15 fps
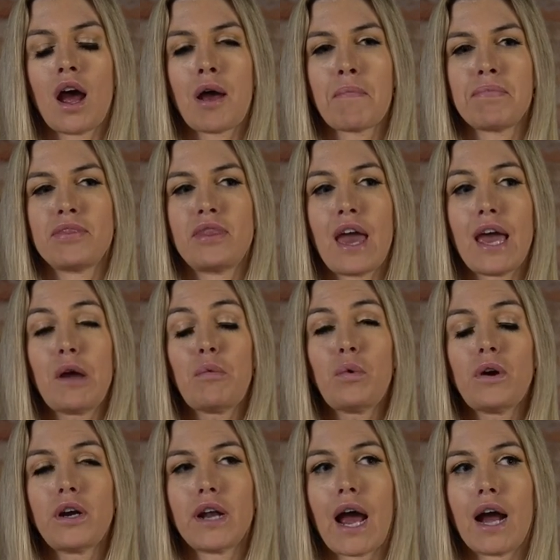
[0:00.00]
Um, they
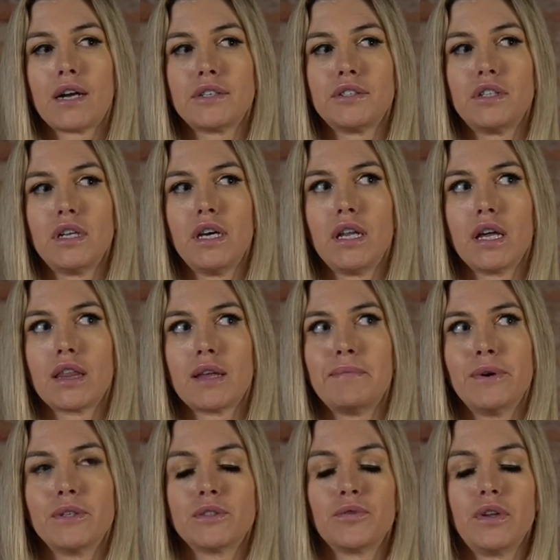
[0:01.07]
weren't actually like the
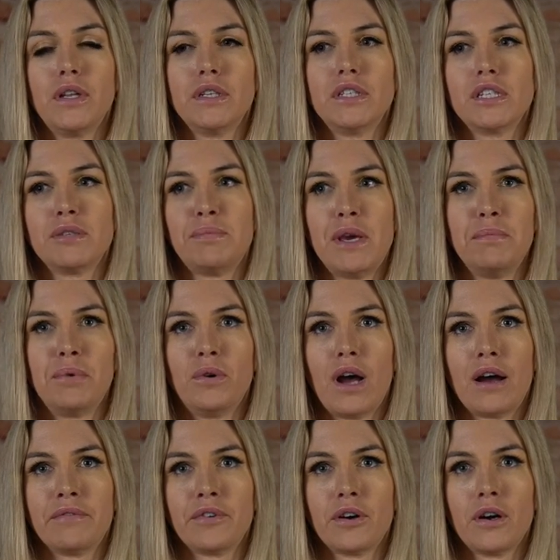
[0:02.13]
most religious people
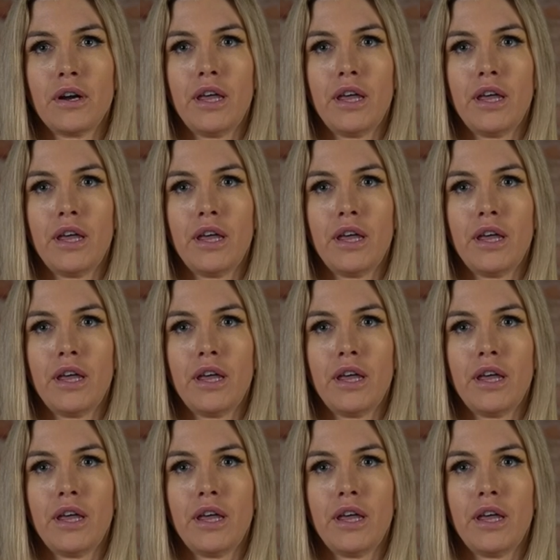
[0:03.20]
ever.